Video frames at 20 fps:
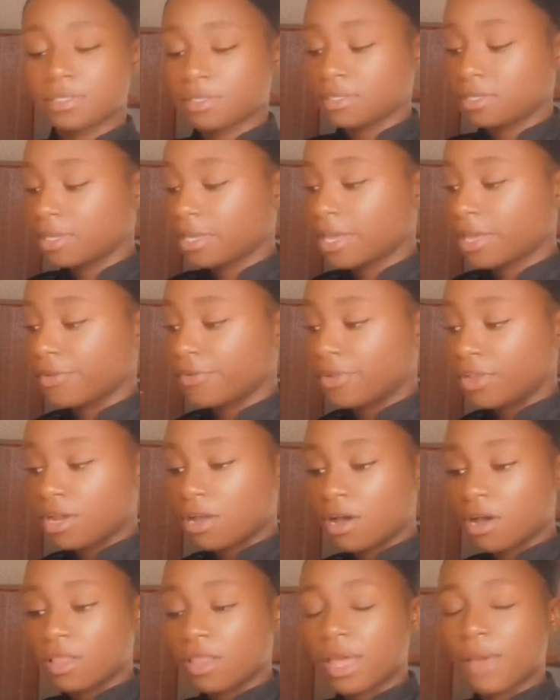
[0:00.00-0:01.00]
Get rid of
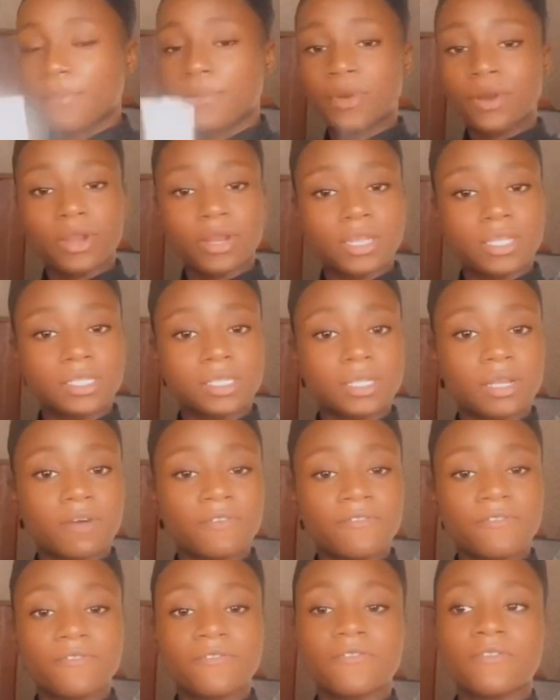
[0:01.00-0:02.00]
all that burny stuff.